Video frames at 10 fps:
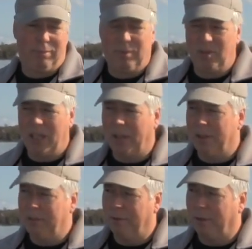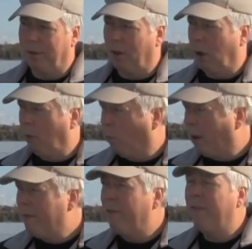sells for
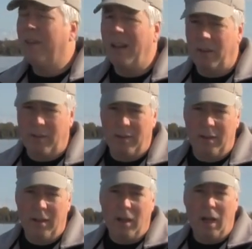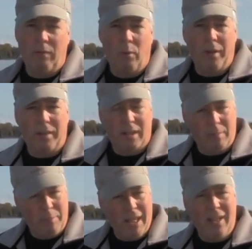1/5 of what the
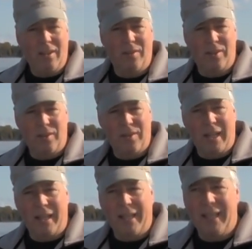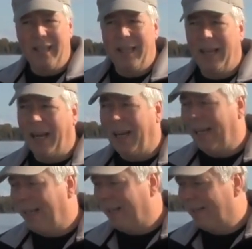competitors are selling,
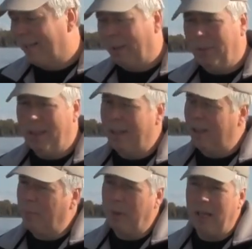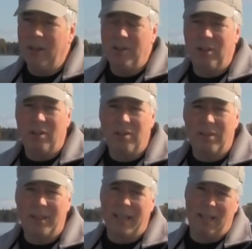and some of the competitors' units
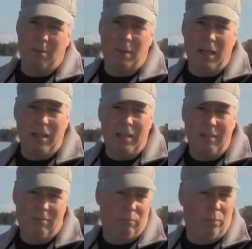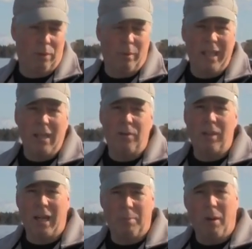look like they were made with Radio
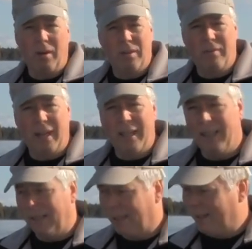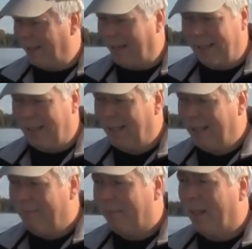Shack parts, frankly.
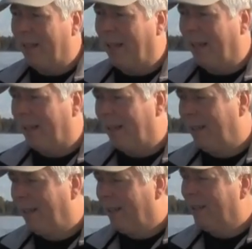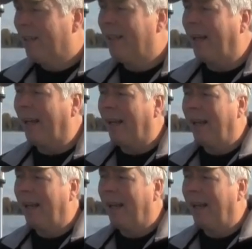They're not, look at that.